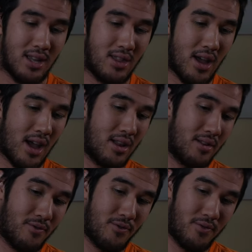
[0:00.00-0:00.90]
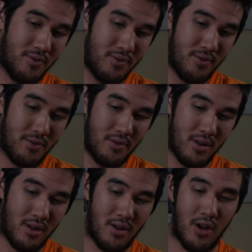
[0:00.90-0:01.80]

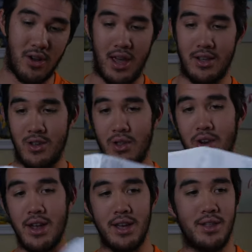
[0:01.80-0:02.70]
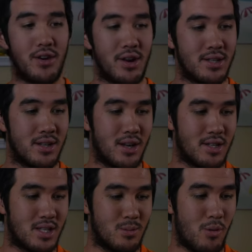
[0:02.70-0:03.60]
there is
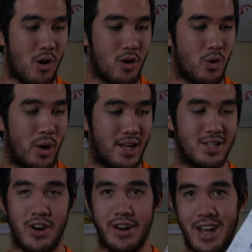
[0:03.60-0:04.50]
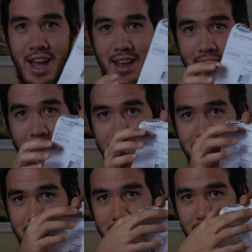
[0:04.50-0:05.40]
a small quick start guide on
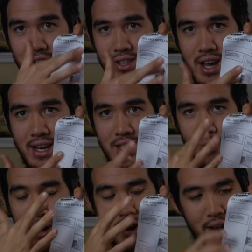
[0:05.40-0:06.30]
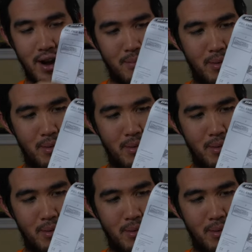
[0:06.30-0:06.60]
this little tiny square here,